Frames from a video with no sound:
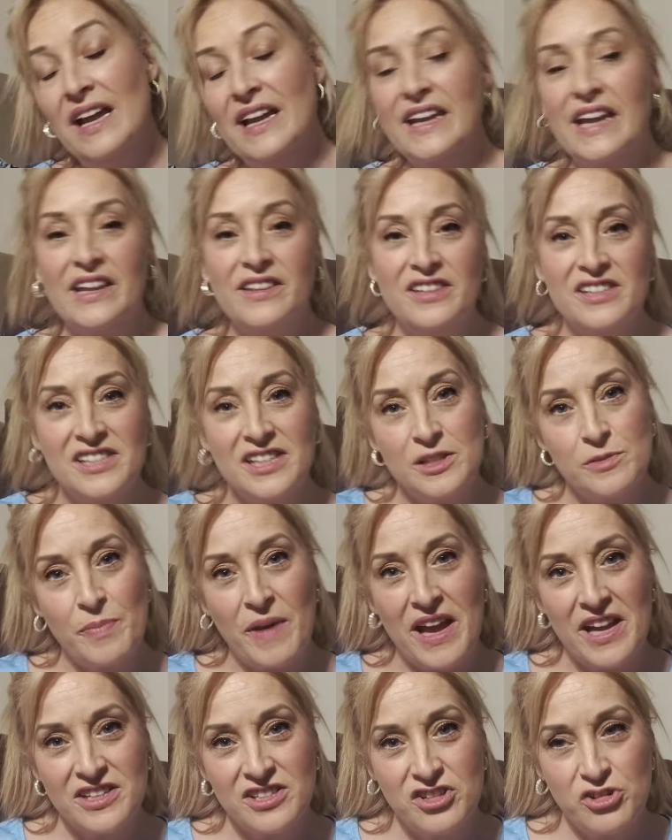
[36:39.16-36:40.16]
Again, this is
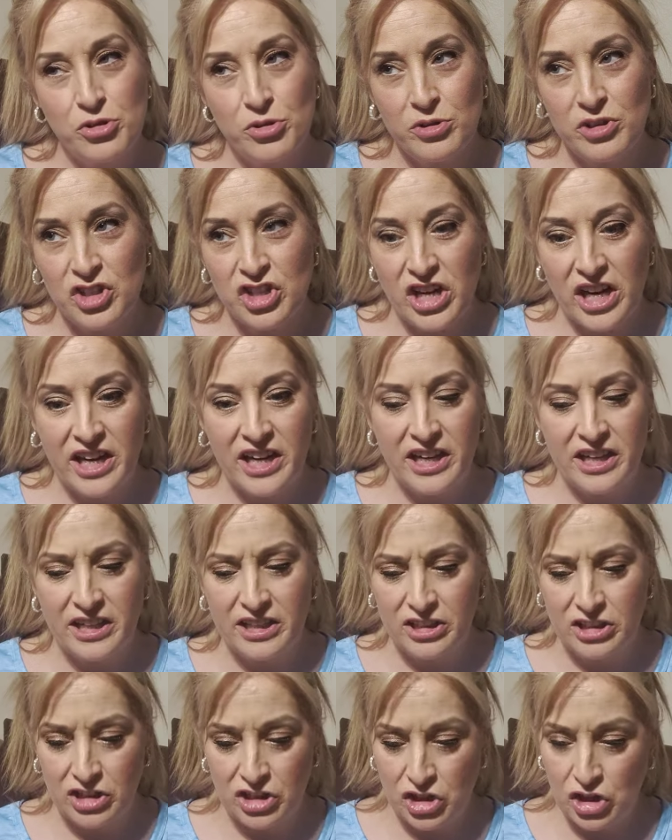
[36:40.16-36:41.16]
back to
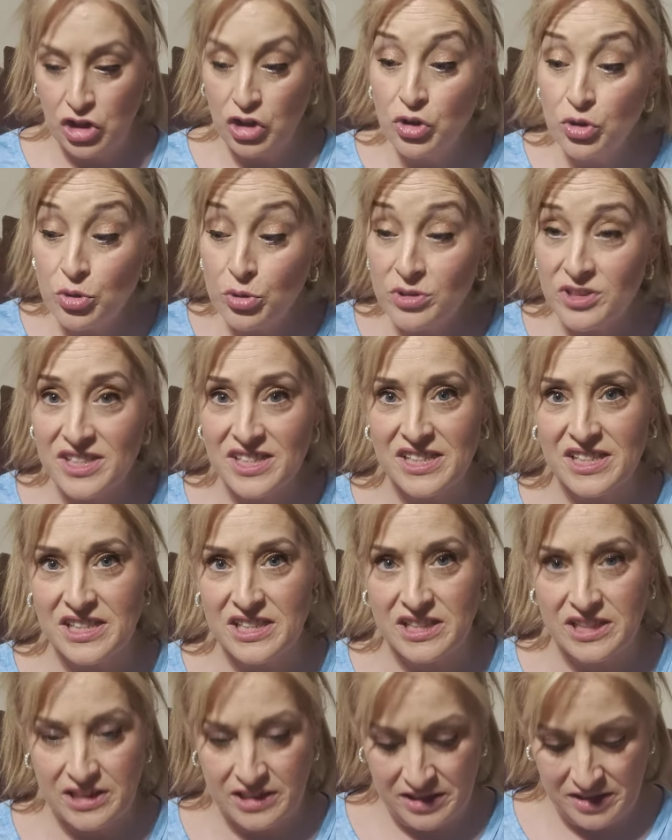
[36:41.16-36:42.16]
Jay
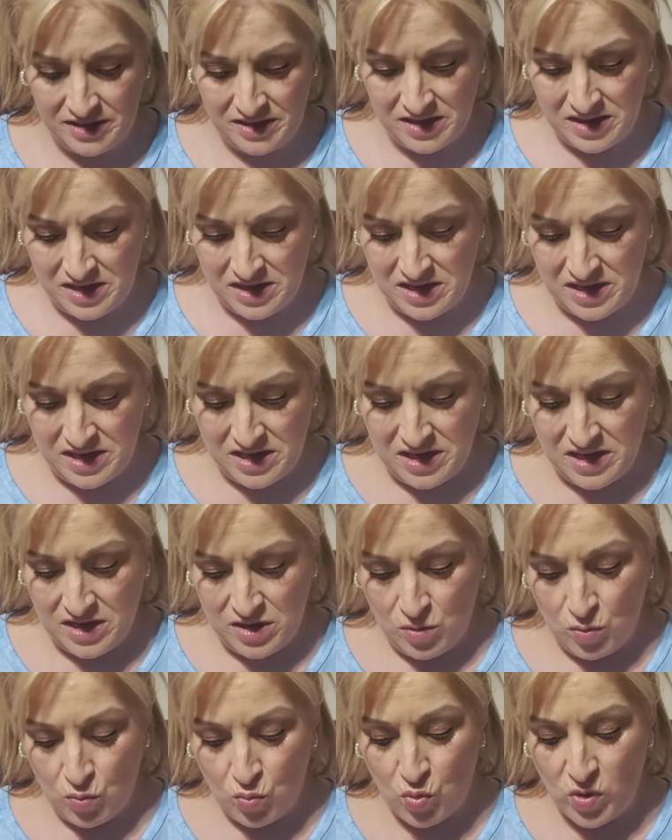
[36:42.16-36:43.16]
choosing
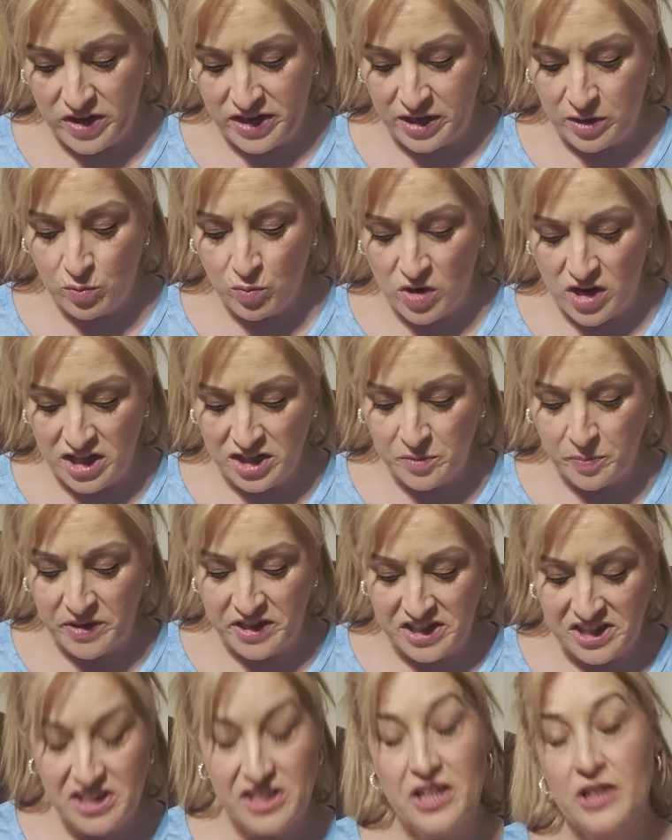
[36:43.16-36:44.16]
what he wants,
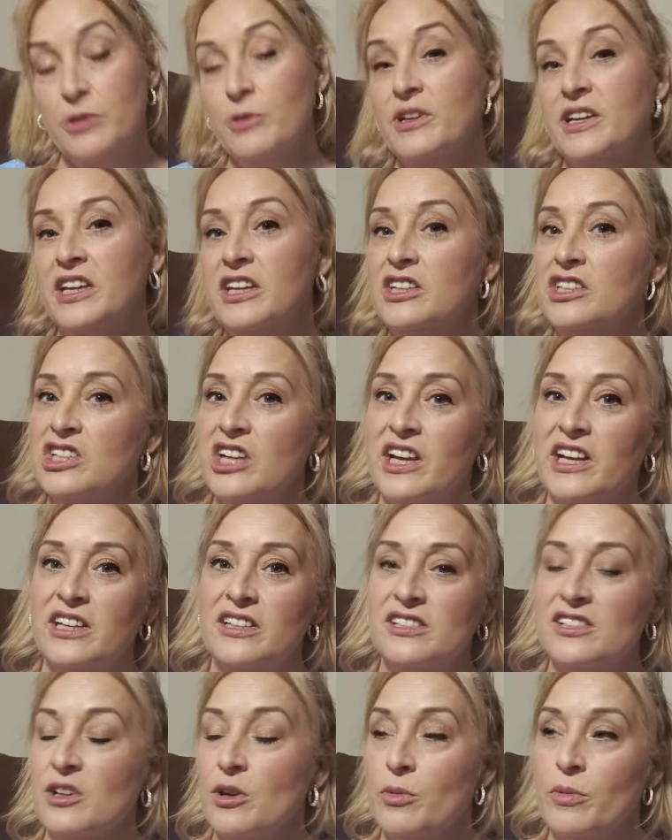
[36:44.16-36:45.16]
but it's another
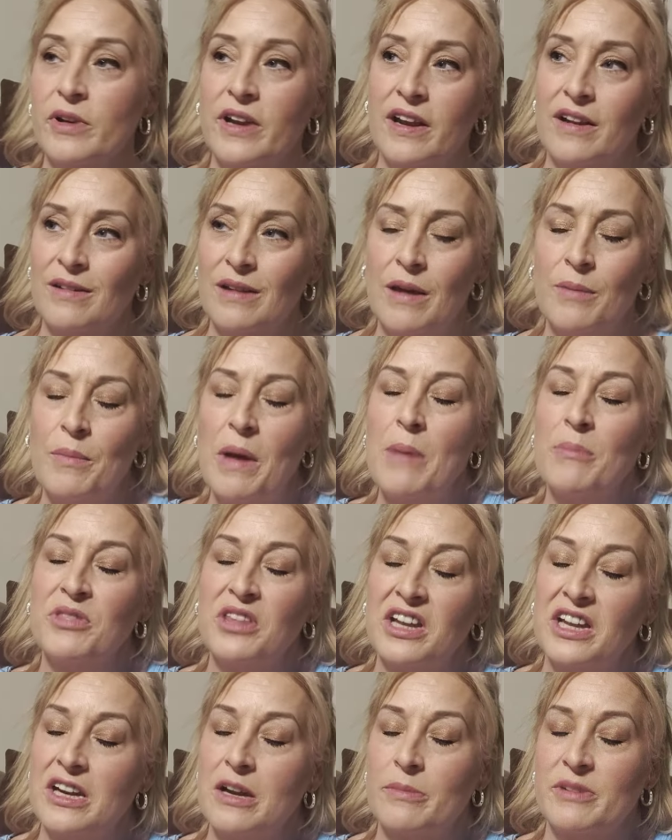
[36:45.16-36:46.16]
keychain. So what I'm
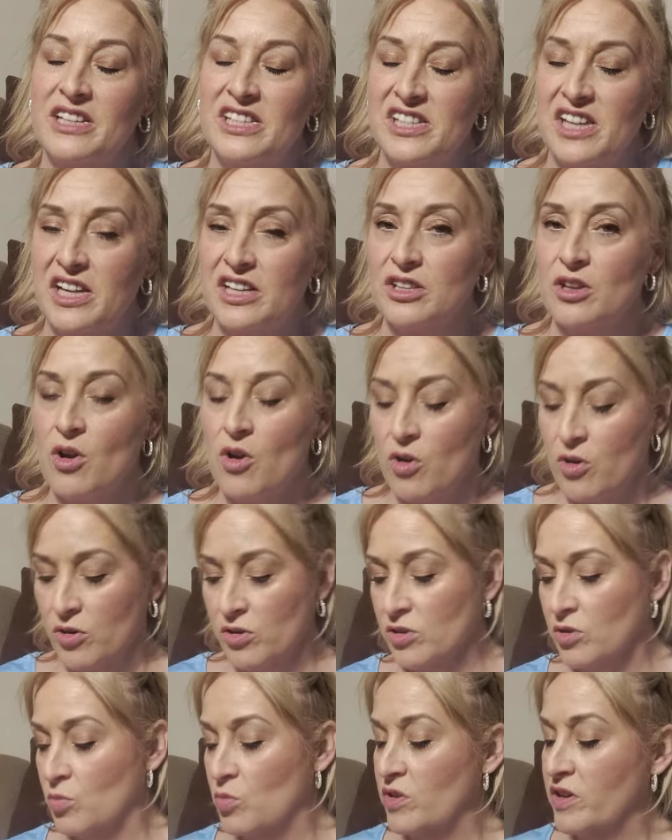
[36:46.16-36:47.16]
thinking I'm going to take the
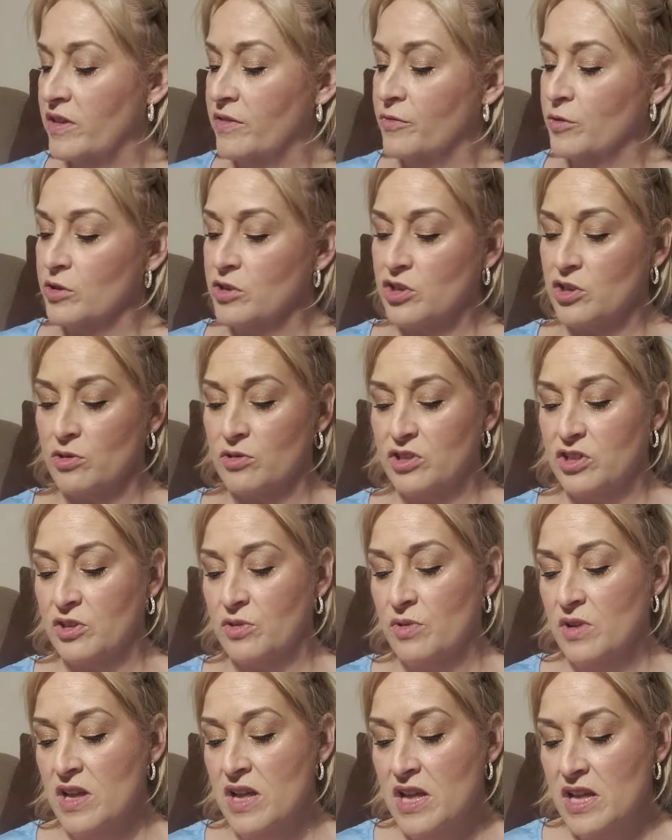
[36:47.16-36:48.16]
heart, the one I first showed
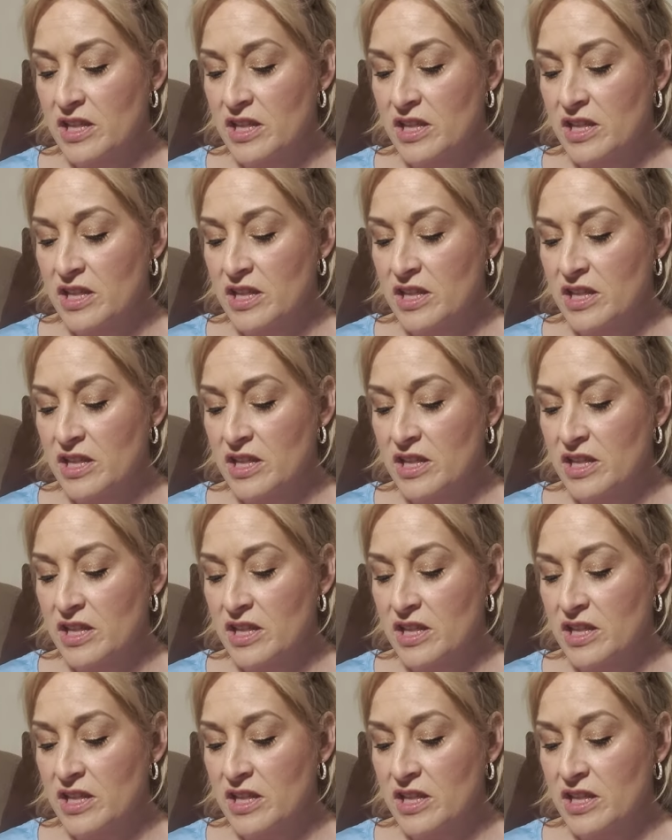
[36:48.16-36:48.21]
you.